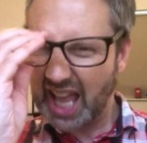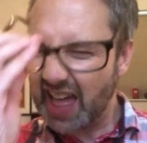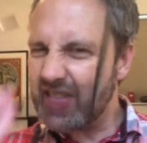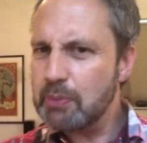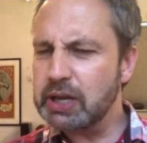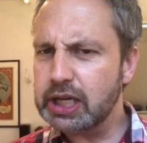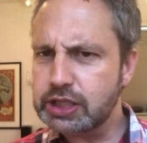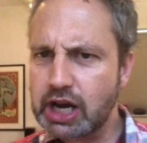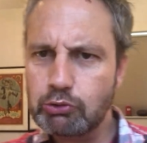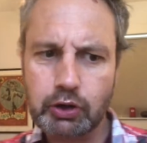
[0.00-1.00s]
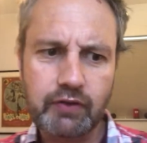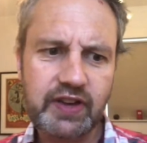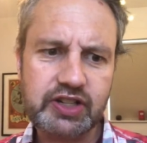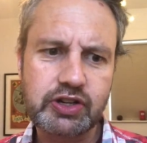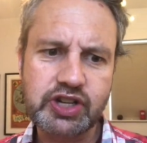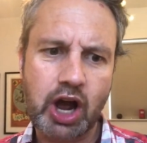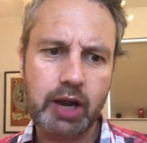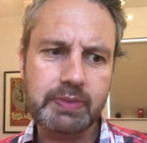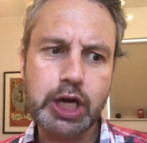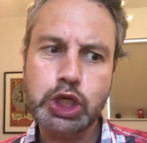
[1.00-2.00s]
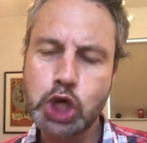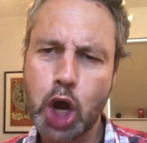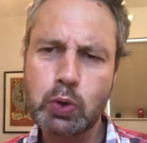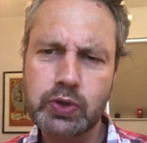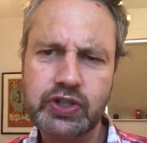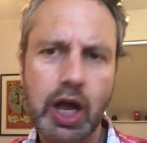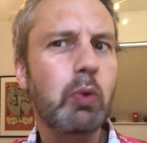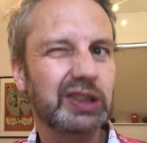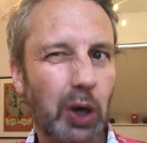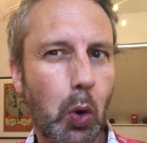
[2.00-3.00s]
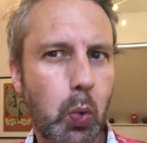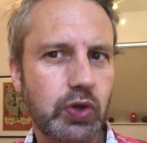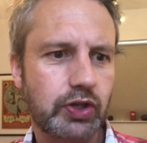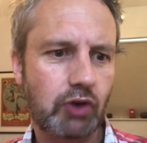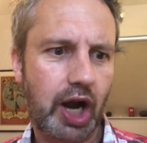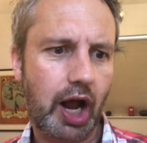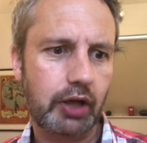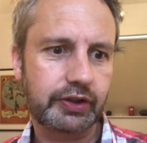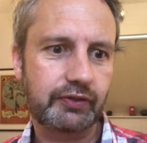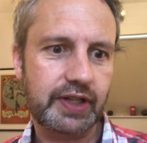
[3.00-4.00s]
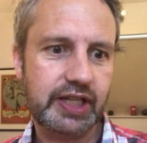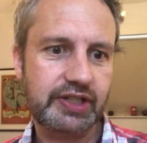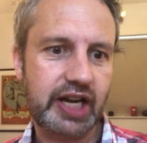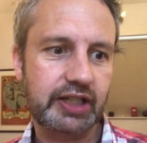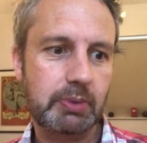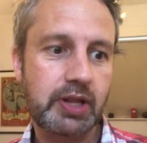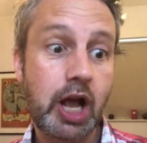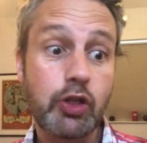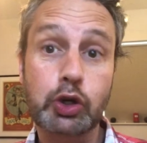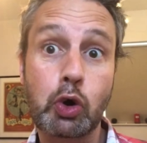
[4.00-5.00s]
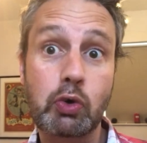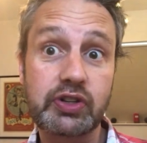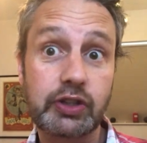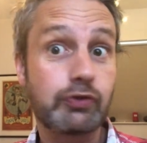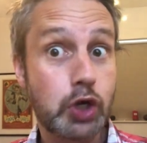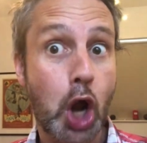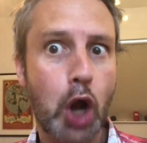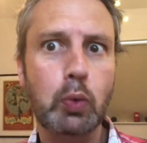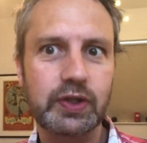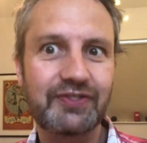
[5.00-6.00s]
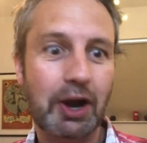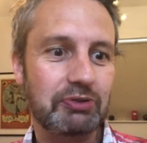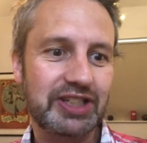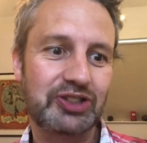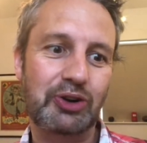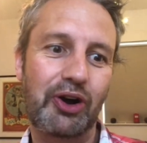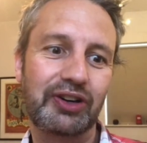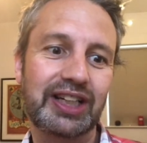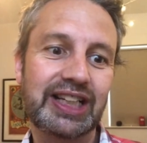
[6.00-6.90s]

There being a general conviction time that no, sir, was always the right answer for this gentleman, the chorus of no was very strong.